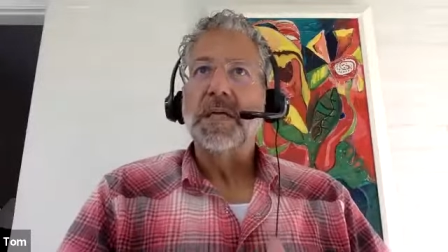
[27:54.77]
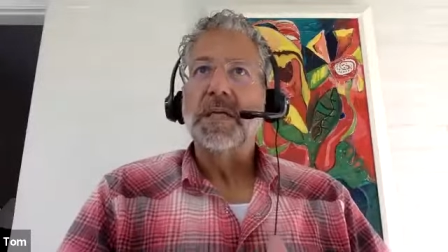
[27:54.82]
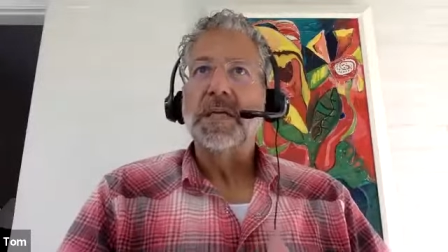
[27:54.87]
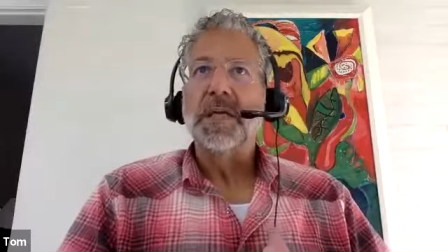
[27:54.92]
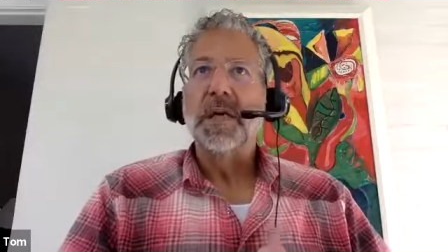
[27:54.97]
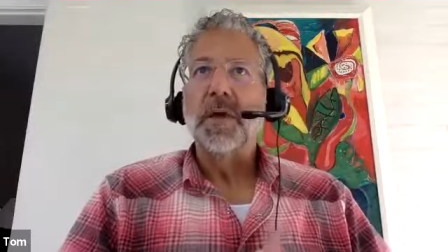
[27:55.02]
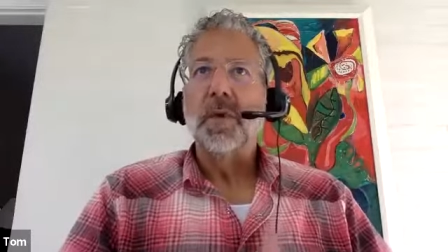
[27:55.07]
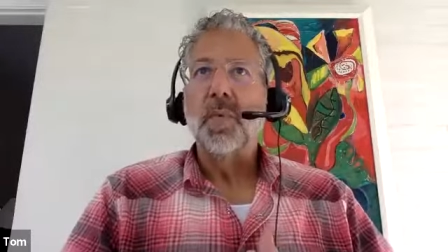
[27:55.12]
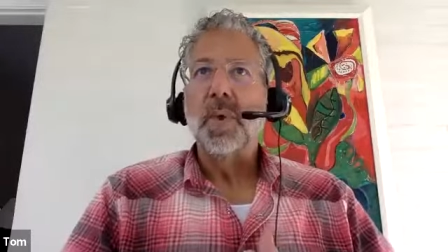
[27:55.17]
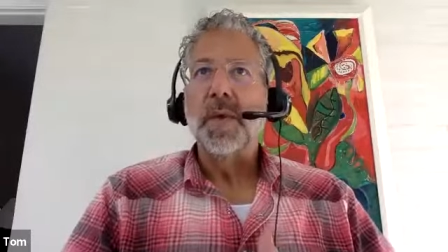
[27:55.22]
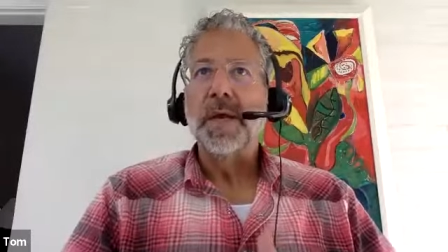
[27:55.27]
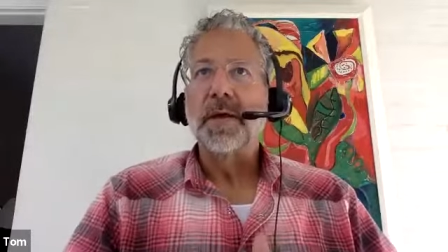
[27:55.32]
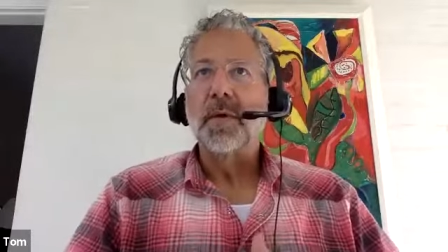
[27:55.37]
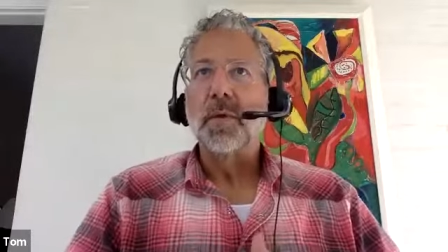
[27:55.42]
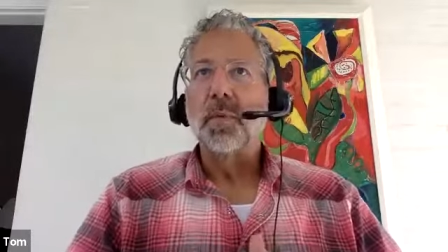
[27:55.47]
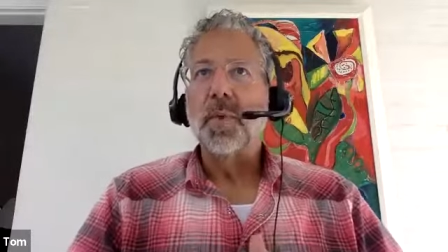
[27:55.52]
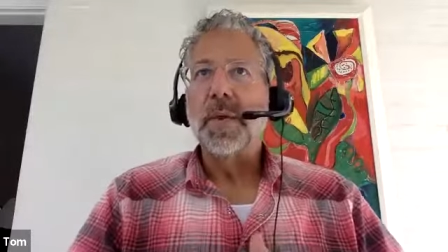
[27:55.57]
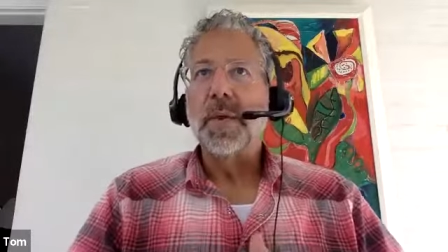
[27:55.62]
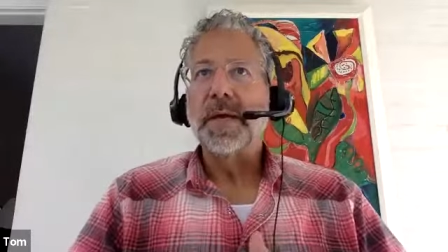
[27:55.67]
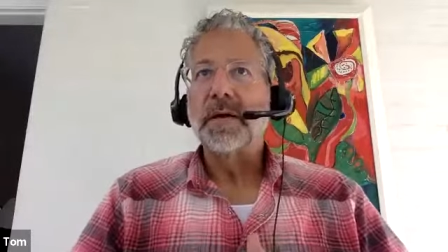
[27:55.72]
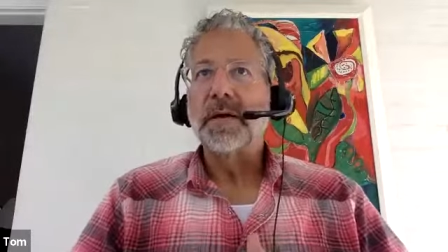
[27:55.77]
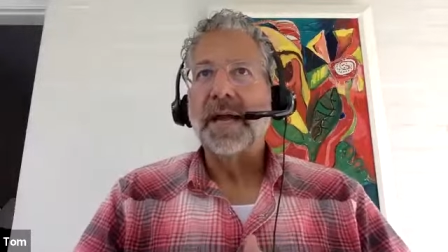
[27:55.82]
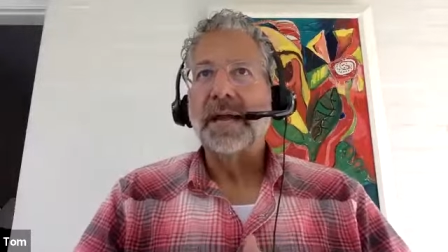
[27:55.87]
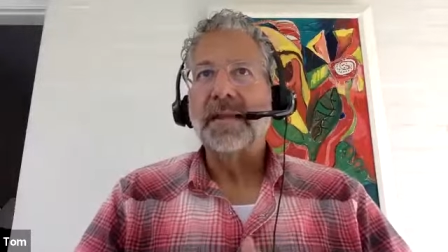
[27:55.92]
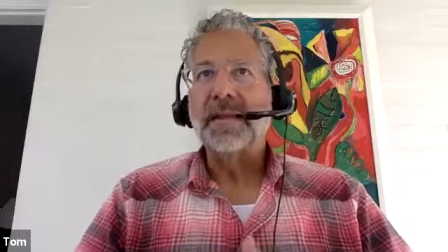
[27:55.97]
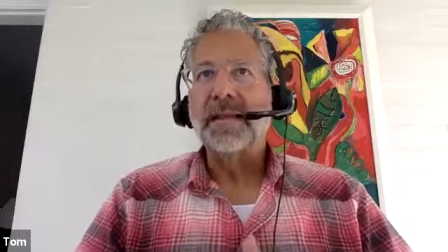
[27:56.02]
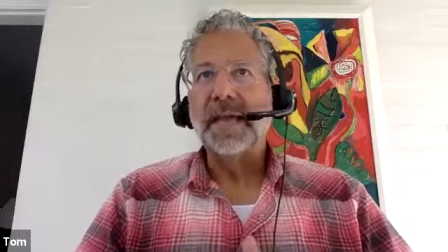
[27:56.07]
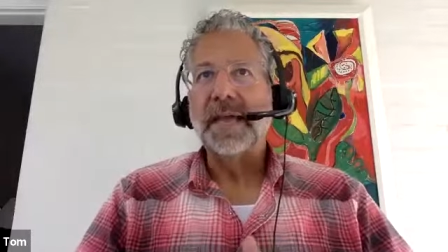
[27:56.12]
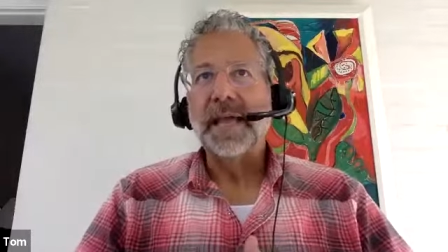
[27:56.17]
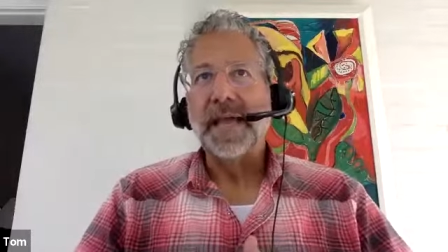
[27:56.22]
you know, where, are I
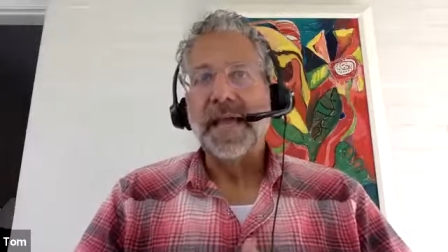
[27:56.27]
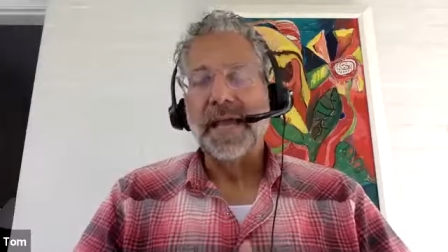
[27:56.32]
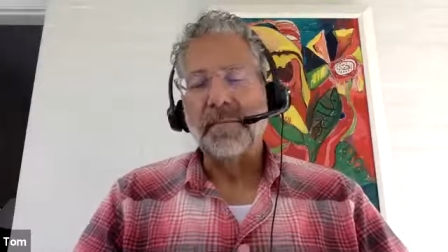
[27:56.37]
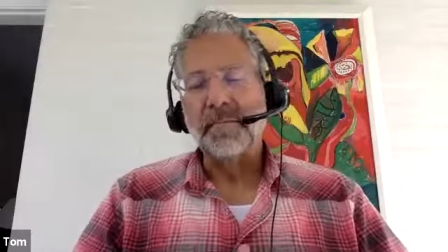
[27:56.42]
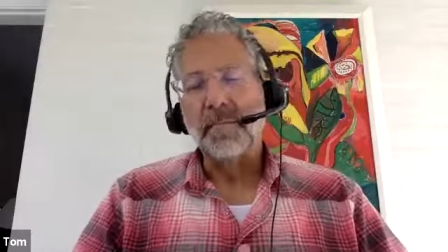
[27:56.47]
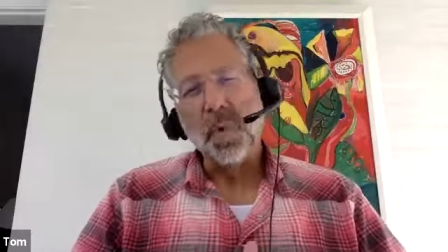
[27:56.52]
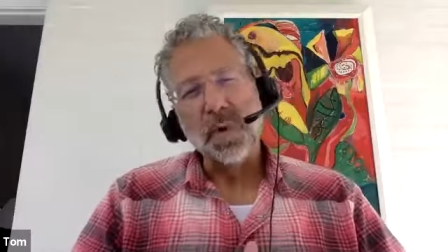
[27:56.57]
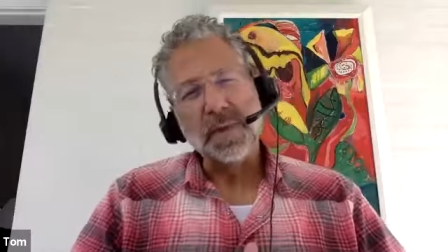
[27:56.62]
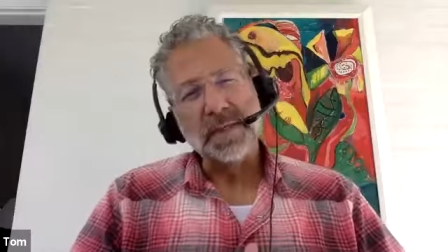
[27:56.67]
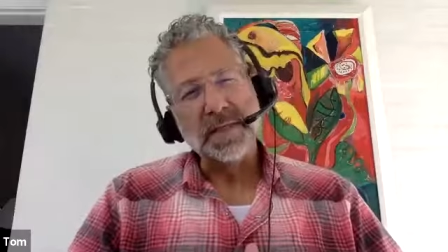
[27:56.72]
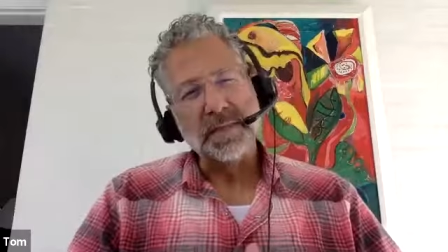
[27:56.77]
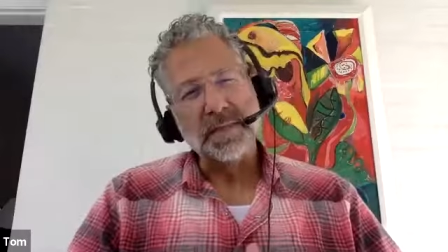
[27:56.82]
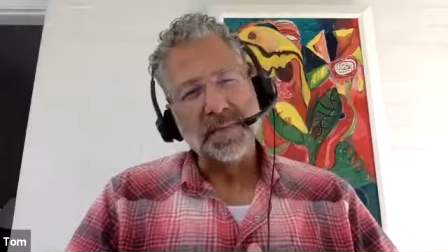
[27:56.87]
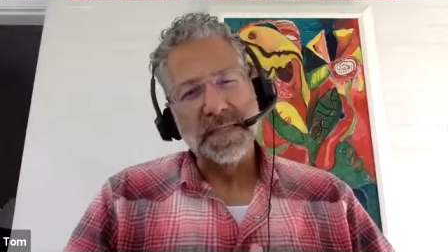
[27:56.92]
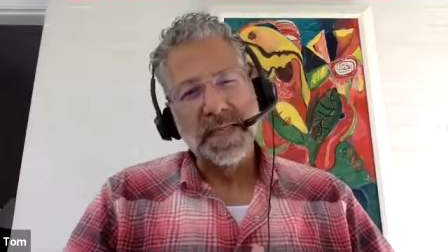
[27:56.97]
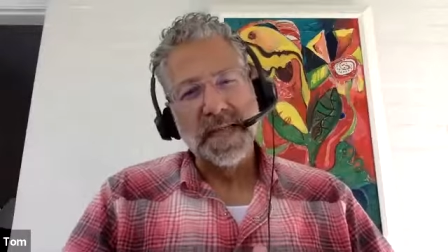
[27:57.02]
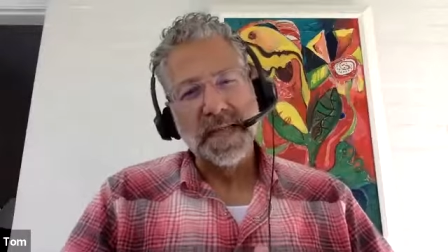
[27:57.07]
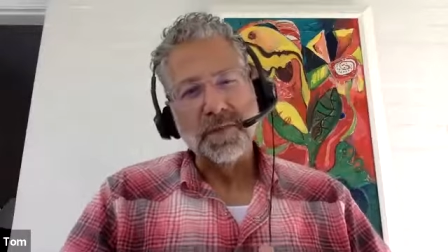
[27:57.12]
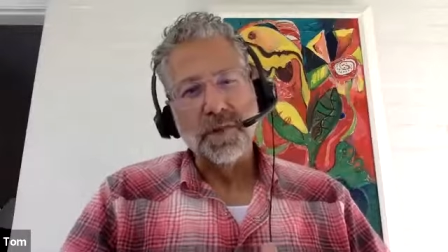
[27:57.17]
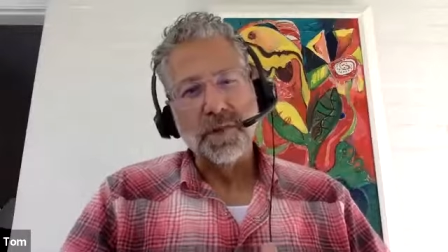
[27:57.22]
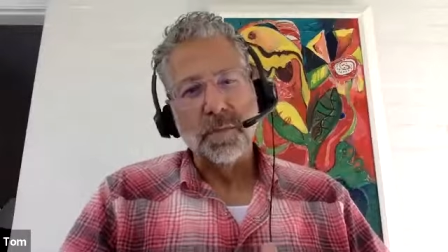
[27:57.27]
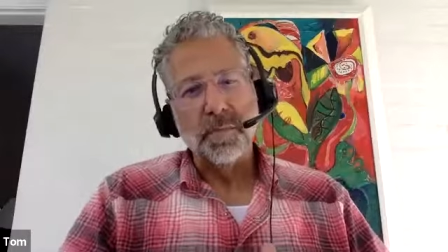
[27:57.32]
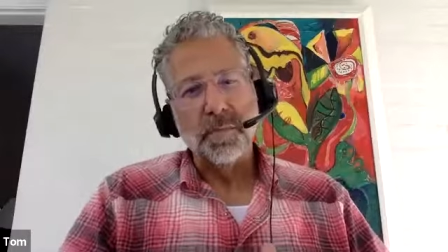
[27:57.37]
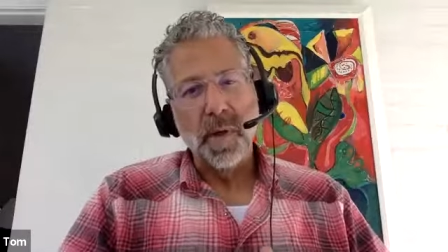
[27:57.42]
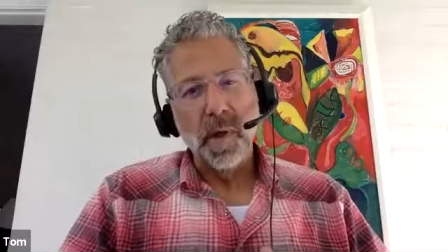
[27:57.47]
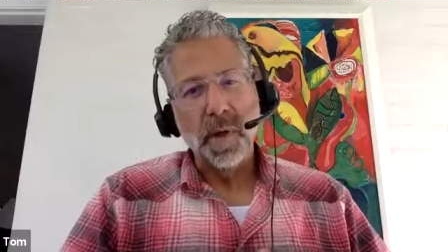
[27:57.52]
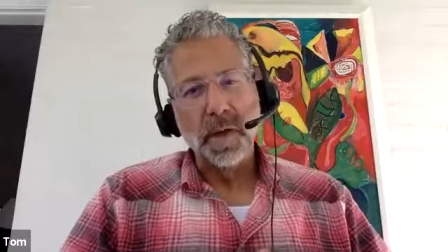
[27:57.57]
think a more substantial